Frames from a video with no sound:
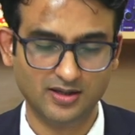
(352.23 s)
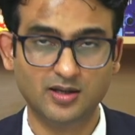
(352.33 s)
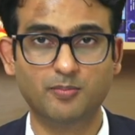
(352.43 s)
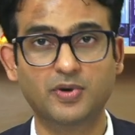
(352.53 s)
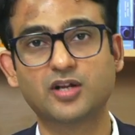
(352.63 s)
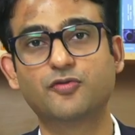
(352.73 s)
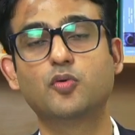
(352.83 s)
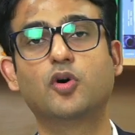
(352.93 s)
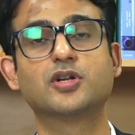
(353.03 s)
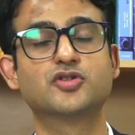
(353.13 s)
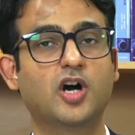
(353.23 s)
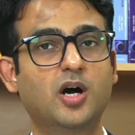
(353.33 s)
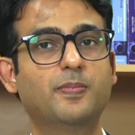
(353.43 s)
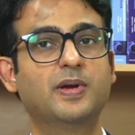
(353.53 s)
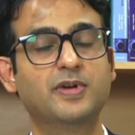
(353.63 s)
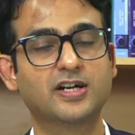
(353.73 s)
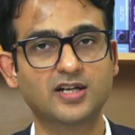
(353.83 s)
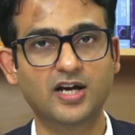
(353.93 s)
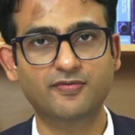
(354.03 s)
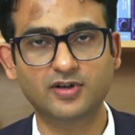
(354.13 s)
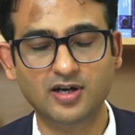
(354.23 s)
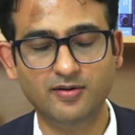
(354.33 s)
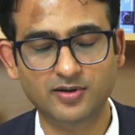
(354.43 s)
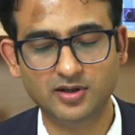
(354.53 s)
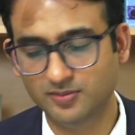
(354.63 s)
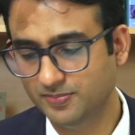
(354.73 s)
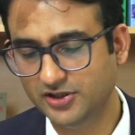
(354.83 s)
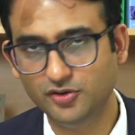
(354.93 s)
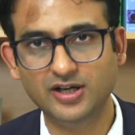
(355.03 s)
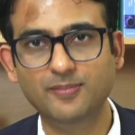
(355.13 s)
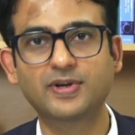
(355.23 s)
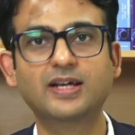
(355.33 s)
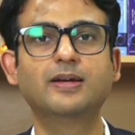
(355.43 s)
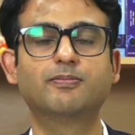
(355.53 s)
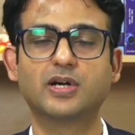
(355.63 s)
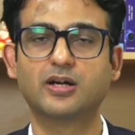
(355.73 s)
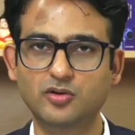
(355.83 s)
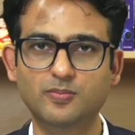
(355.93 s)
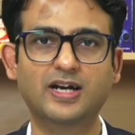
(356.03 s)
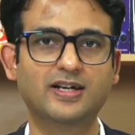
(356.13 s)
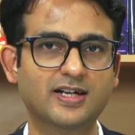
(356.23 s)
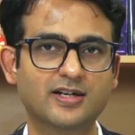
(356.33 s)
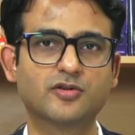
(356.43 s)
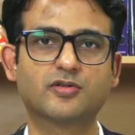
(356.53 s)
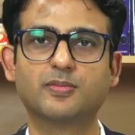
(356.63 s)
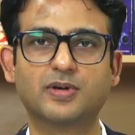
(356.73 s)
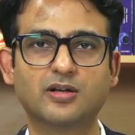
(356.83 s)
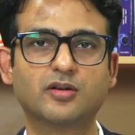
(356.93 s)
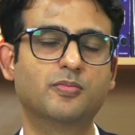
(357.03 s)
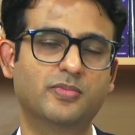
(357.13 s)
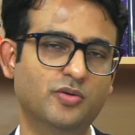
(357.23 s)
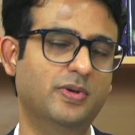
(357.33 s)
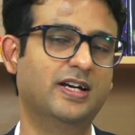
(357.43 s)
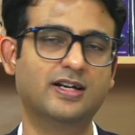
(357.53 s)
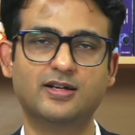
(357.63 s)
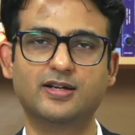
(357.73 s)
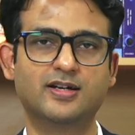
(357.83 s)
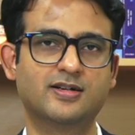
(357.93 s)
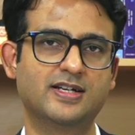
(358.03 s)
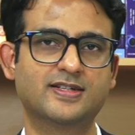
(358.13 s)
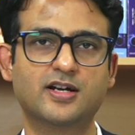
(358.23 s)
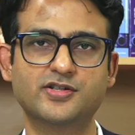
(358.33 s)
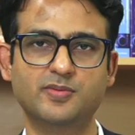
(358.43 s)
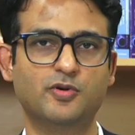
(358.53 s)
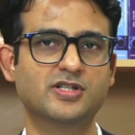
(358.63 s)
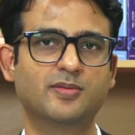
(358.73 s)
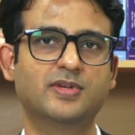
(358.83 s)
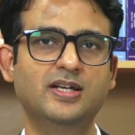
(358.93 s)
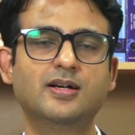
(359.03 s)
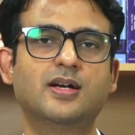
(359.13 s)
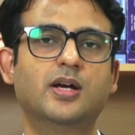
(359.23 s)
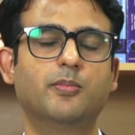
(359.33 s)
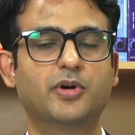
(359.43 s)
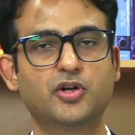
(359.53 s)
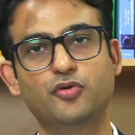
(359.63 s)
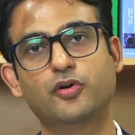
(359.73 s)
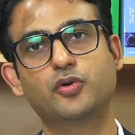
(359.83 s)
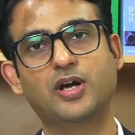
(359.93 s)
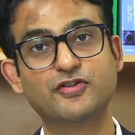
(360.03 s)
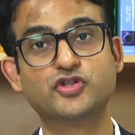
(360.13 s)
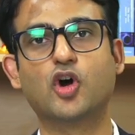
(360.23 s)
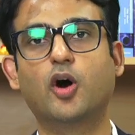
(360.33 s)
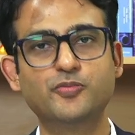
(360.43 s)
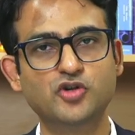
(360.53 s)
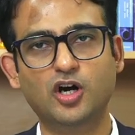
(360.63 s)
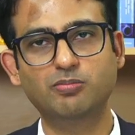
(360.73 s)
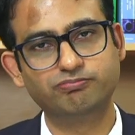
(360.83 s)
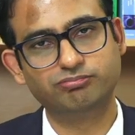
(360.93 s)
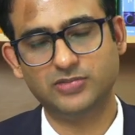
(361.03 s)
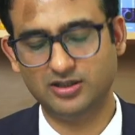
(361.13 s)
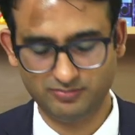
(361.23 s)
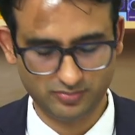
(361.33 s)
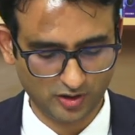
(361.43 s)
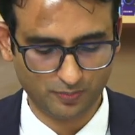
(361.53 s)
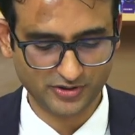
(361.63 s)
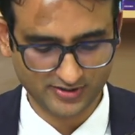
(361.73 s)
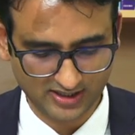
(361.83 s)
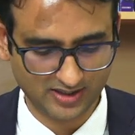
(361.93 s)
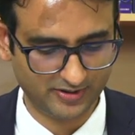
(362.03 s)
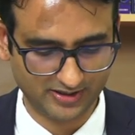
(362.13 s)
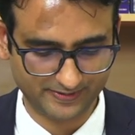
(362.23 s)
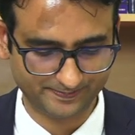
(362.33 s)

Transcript: But if you want a job immediately after co- completing your MD, uh, you might get into trouble. You, you may get a uh, SRship or something. But if you want to have a job, job, uh, the options are limited.